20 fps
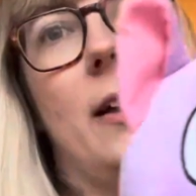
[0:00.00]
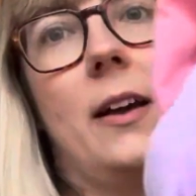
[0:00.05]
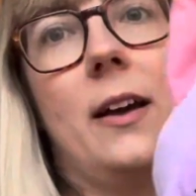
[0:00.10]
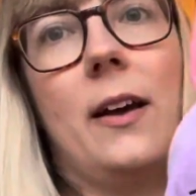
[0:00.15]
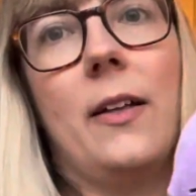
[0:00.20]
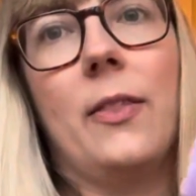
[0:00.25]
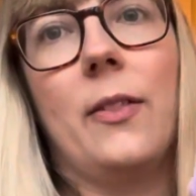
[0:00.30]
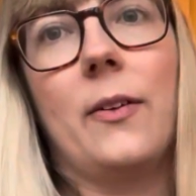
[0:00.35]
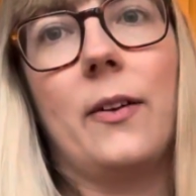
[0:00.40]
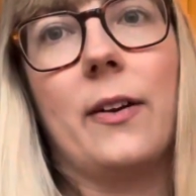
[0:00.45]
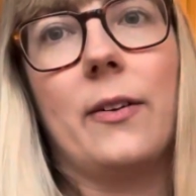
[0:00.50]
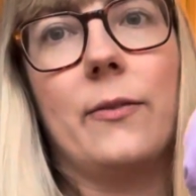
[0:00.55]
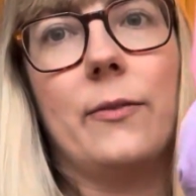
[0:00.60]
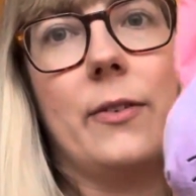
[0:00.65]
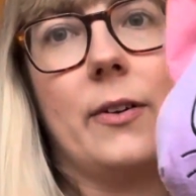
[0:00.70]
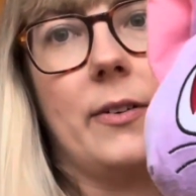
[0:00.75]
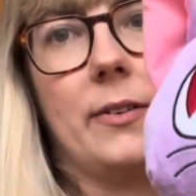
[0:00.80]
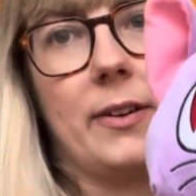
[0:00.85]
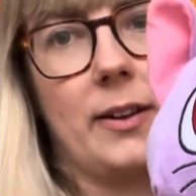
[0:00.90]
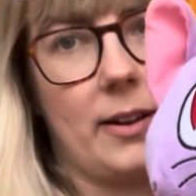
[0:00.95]
and we'll get
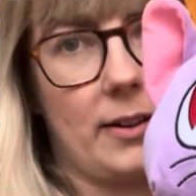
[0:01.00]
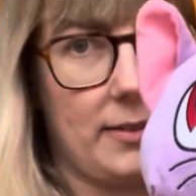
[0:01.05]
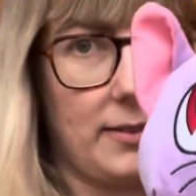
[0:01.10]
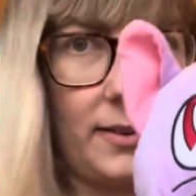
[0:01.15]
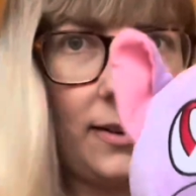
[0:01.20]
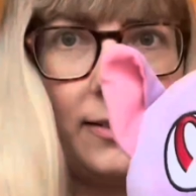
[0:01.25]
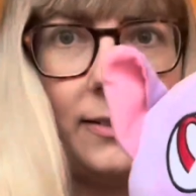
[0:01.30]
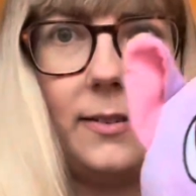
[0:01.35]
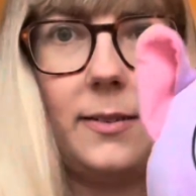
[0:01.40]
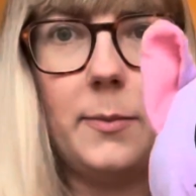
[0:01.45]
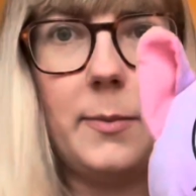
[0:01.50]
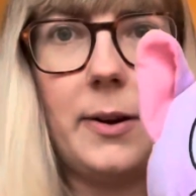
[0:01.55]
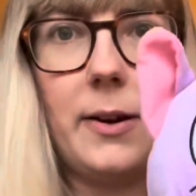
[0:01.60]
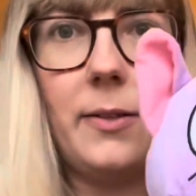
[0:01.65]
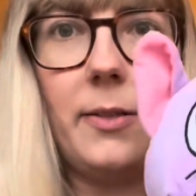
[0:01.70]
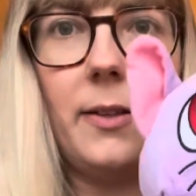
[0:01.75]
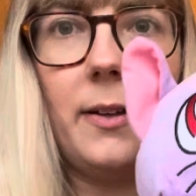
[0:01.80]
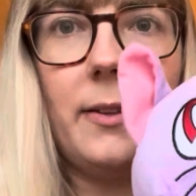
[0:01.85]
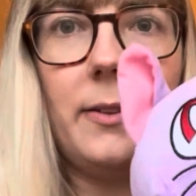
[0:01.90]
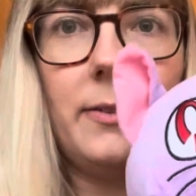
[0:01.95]
very excited
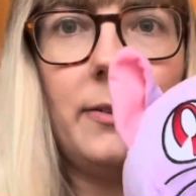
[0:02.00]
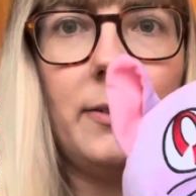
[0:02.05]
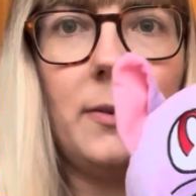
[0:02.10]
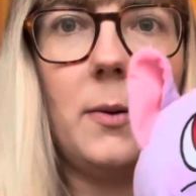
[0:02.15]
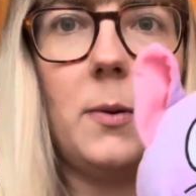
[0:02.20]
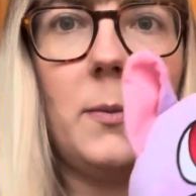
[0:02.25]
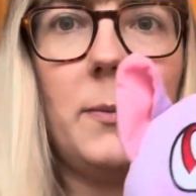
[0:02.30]
about that. So.